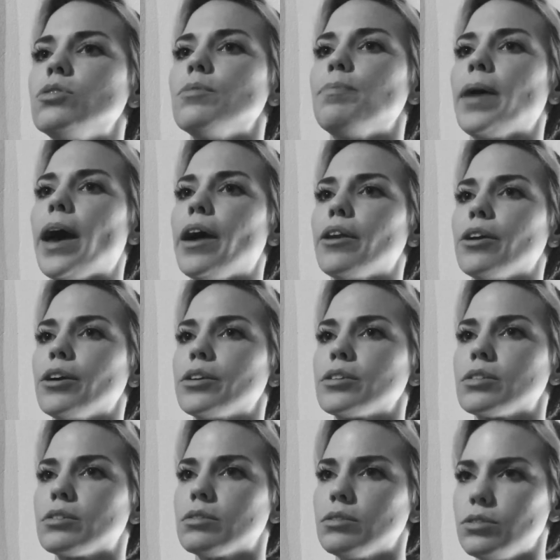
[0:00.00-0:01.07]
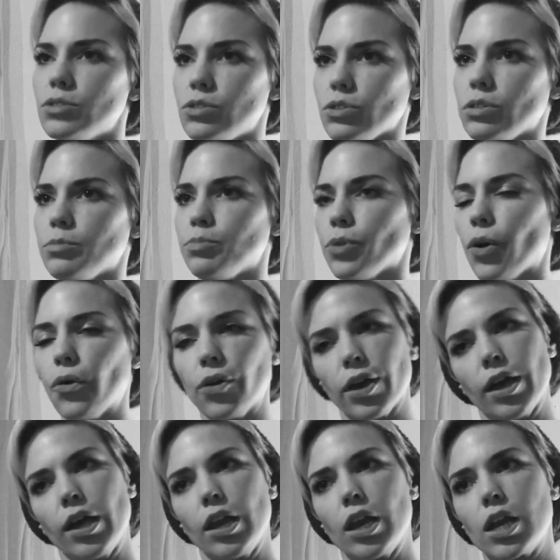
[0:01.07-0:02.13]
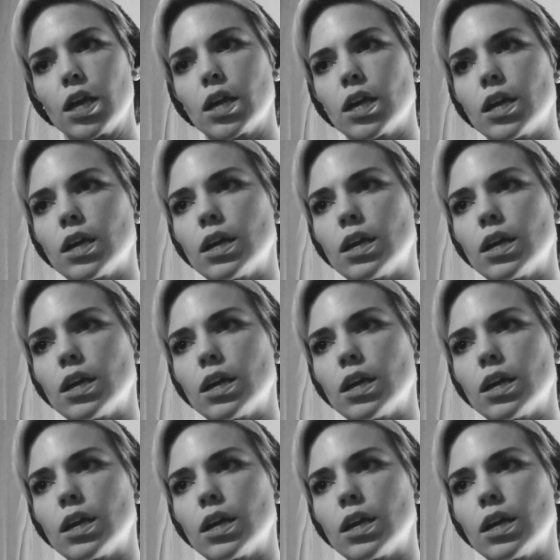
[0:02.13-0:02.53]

to the battered, to the broken,